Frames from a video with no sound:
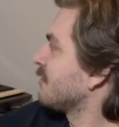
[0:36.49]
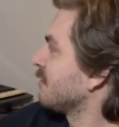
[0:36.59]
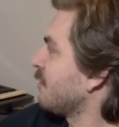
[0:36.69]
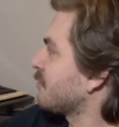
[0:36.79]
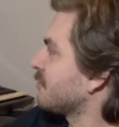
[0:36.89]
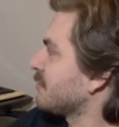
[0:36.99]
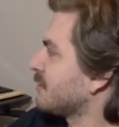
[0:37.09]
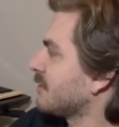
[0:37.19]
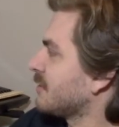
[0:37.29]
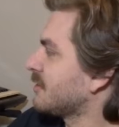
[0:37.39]

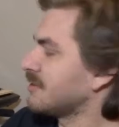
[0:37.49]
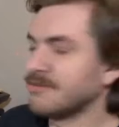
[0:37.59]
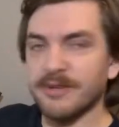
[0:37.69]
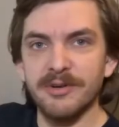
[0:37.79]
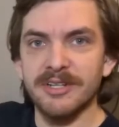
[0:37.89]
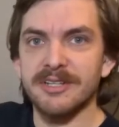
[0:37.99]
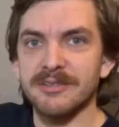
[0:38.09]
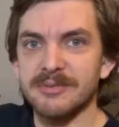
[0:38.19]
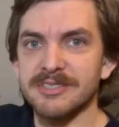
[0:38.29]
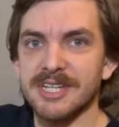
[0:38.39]
local voting
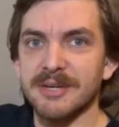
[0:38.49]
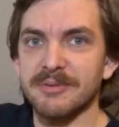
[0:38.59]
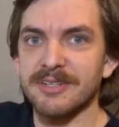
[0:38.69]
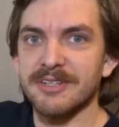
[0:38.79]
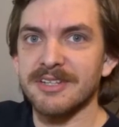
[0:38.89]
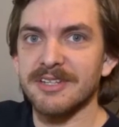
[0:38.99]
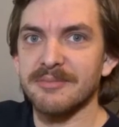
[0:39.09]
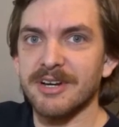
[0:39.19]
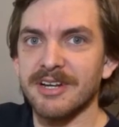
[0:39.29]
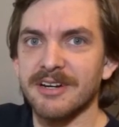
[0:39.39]
was happening in
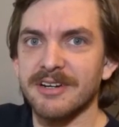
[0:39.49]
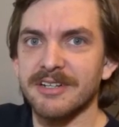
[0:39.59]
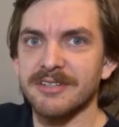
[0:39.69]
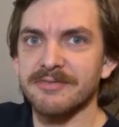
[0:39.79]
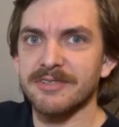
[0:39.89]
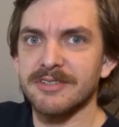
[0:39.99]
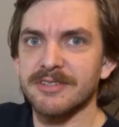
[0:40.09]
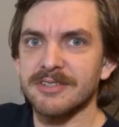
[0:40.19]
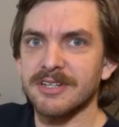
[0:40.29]
my area for,